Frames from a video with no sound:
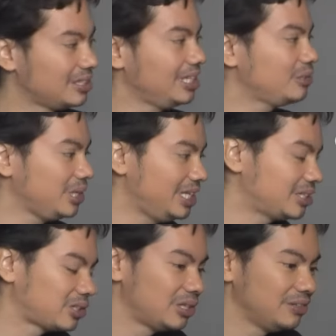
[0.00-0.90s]

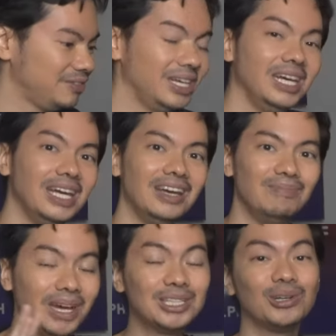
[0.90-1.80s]
32-inch curved.
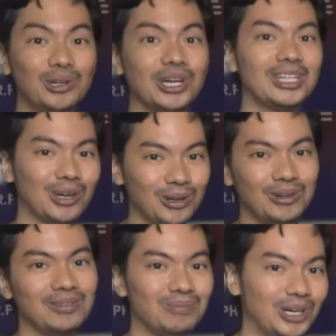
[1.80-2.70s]
Medyo OA
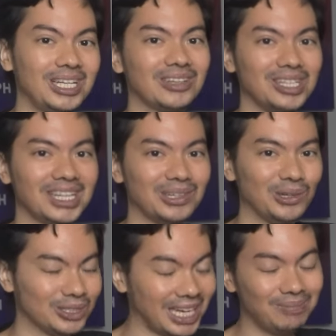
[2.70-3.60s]
tong monitor na
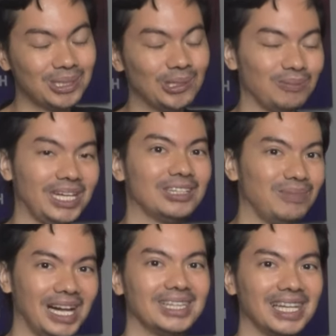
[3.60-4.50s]
to. Samsung, medyo
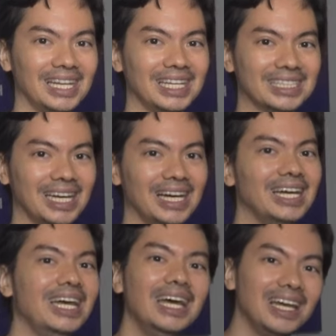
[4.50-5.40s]
mahal talaga siya.
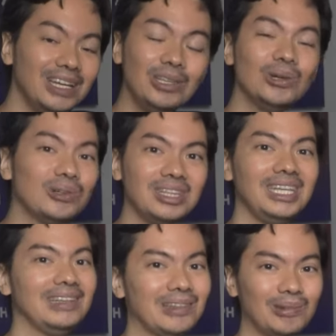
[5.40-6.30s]
You don't
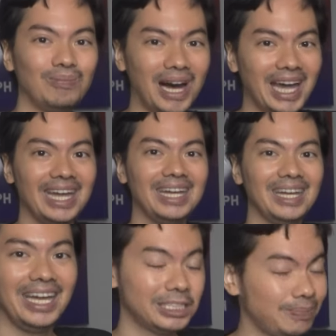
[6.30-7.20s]
need to buy
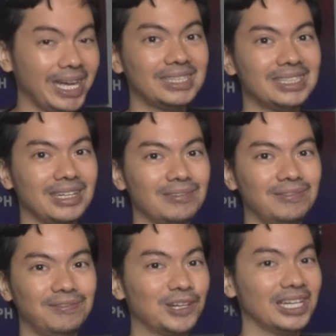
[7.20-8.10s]

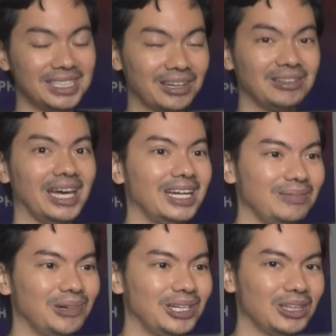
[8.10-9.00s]
expensive for a
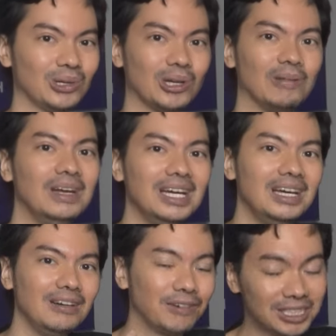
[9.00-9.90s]
secondary monitor.
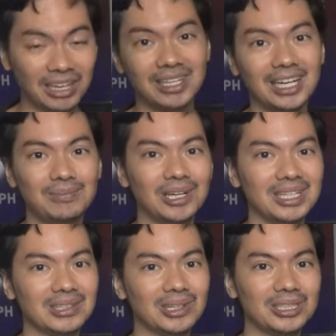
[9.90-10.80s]
For secondary
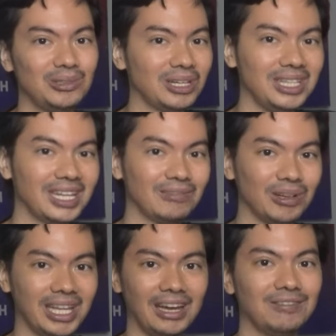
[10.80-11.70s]
monitors, you can get
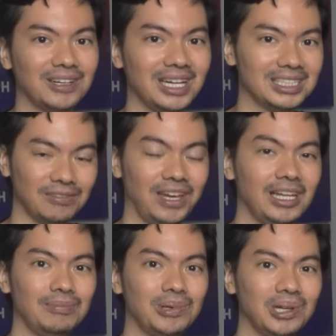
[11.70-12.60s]
whatever is
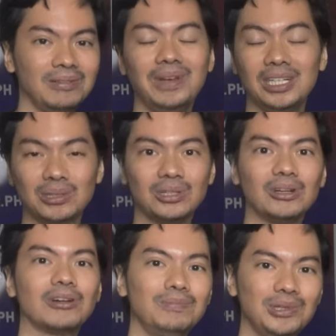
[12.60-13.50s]
available. Make sure
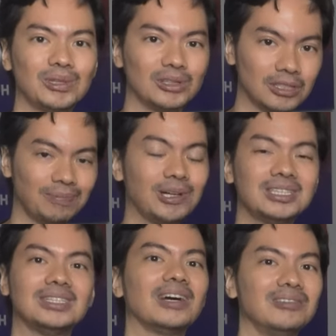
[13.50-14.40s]
your computer
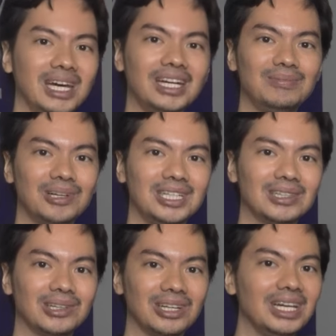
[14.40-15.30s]
supports a secondary
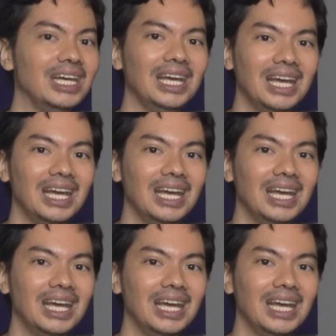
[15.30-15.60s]
monitor.